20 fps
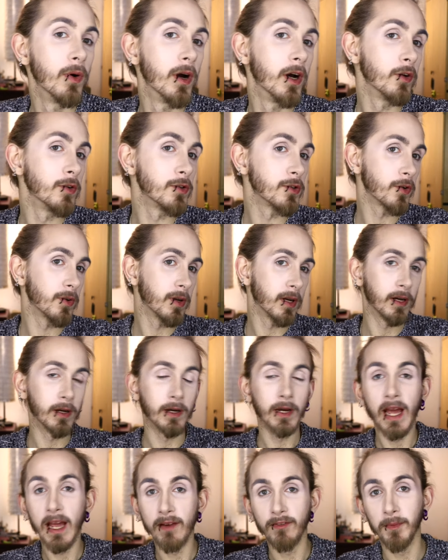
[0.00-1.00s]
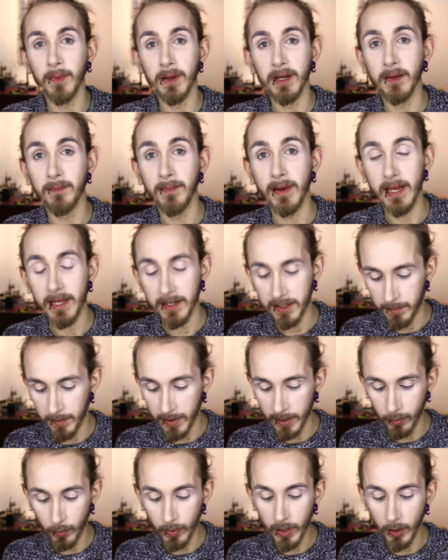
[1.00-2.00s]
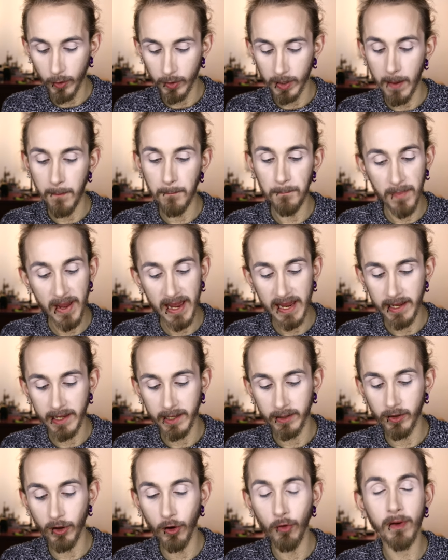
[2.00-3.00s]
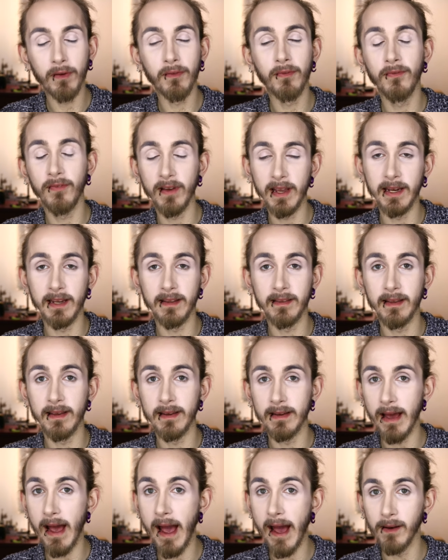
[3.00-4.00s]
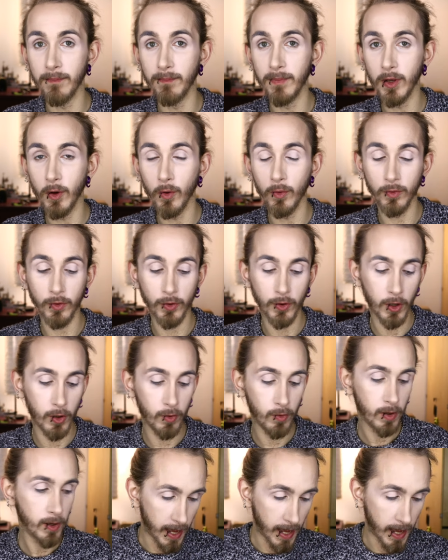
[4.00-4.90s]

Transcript: We are just gonna, everybody bakes, but we are gonna bake to infinity and beyond, you know.